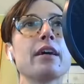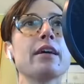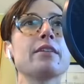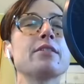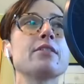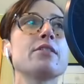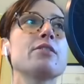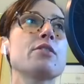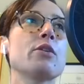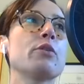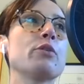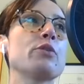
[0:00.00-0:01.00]
And
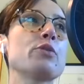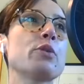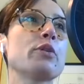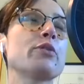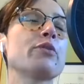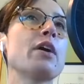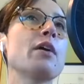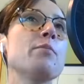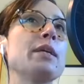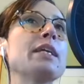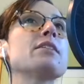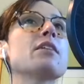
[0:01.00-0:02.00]
so you sort of
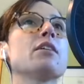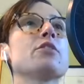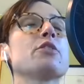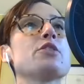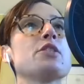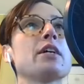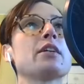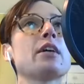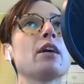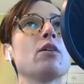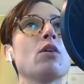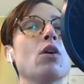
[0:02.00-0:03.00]
begin to understand
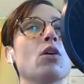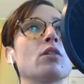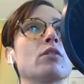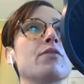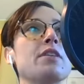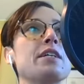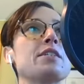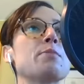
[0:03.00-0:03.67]
how all of these